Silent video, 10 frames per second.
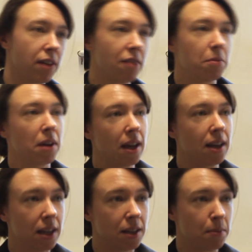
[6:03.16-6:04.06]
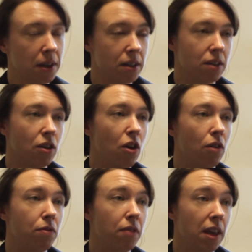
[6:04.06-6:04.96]
of government and independent
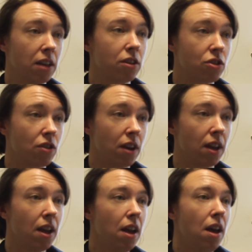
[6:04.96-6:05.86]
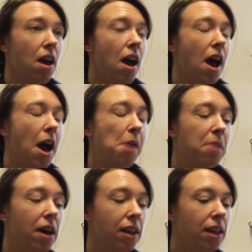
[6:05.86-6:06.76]
of the industry,
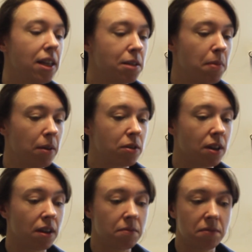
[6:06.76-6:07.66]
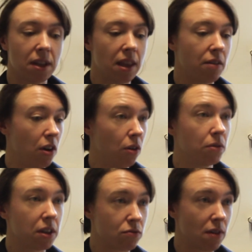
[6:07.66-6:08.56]
and it needs to be able to sit there and
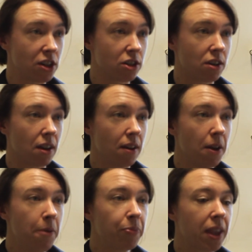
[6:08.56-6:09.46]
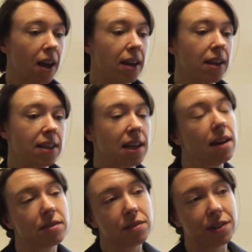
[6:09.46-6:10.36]
hold this register, and it needs to
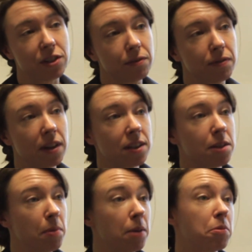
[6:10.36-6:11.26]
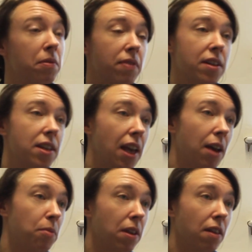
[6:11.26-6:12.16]
have sufficient funds to be able to
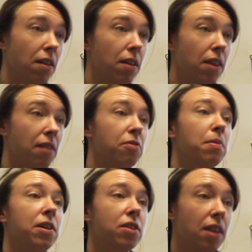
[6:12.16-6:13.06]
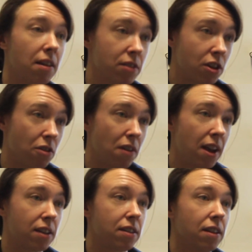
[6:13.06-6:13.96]
investigate whether the information there is
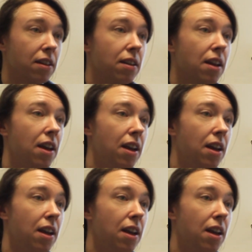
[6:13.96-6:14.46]
correct, and